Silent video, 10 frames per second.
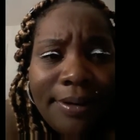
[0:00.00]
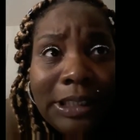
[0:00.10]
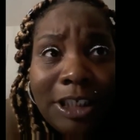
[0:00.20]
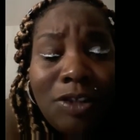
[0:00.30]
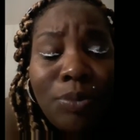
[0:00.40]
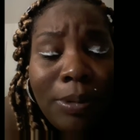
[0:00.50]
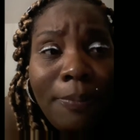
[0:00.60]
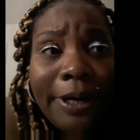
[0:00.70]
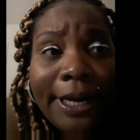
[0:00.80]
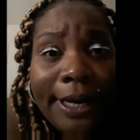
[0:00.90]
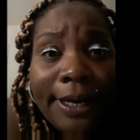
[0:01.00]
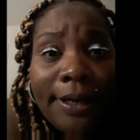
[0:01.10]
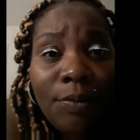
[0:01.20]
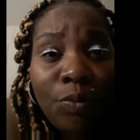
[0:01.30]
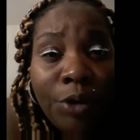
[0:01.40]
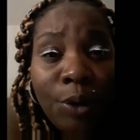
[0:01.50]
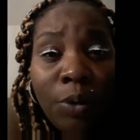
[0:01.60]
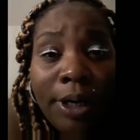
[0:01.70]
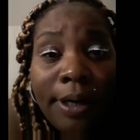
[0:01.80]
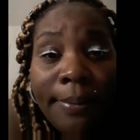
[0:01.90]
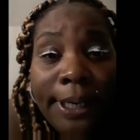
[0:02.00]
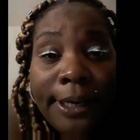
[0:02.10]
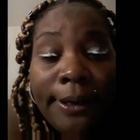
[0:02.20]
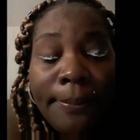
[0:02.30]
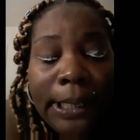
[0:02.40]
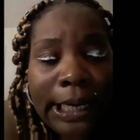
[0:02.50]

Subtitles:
Just remember that when you want to come to him.